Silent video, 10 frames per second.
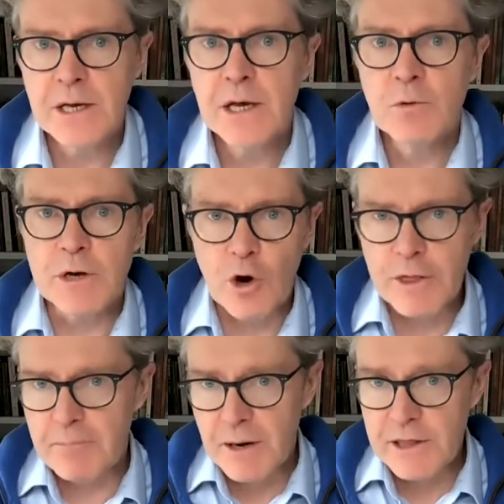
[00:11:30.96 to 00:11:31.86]
We know
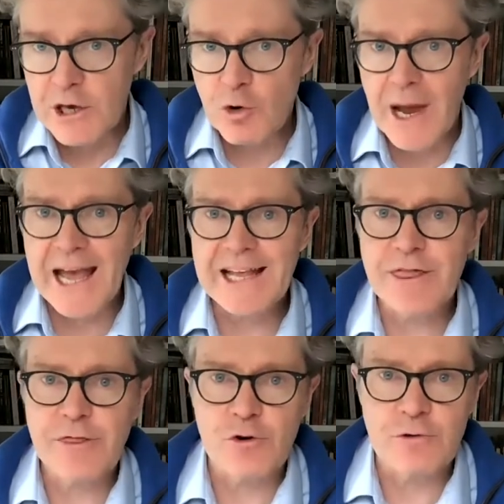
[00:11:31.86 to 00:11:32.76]
that by the year
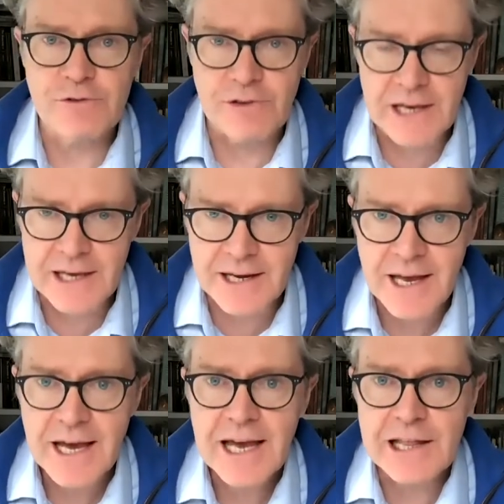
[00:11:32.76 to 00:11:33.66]
813,
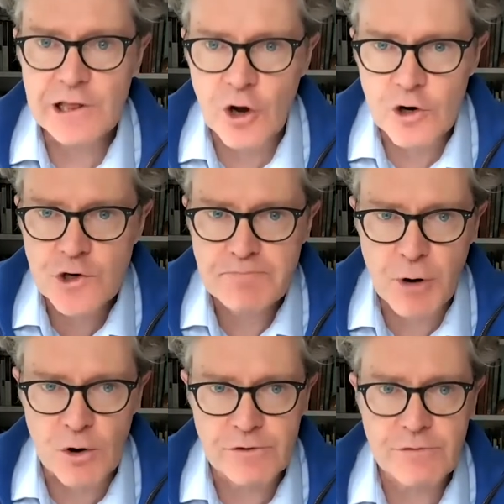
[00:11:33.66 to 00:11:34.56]
in large
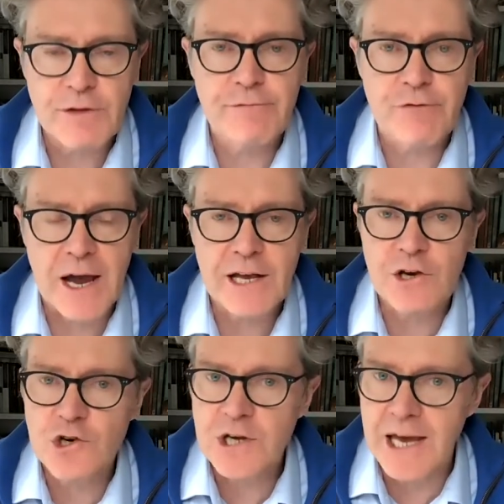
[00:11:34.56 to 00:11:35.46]
parts of the
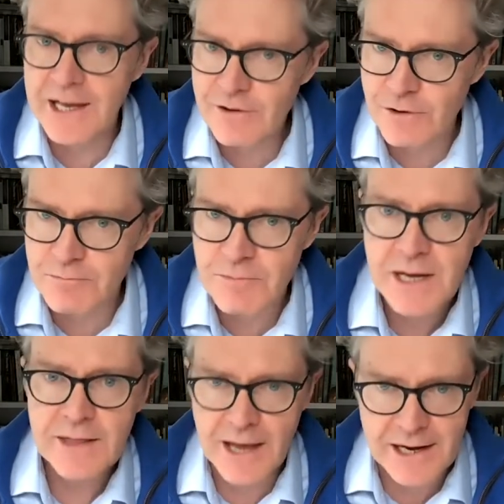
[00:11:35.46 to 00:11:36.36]
Frankish kingdom,
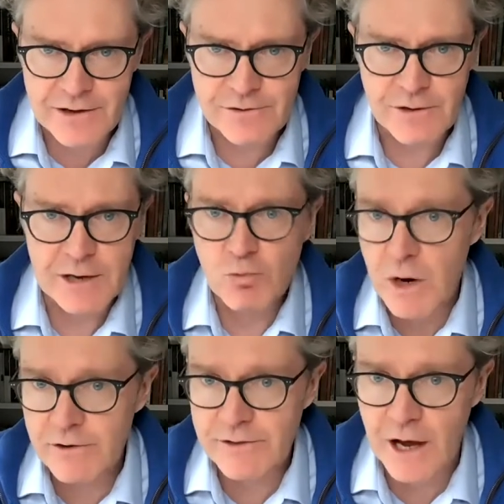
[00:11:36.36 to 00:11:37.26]
that is, in what
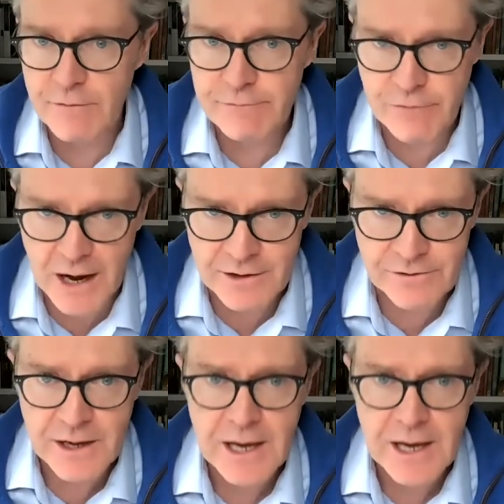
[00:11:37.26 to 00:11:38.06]
is now France,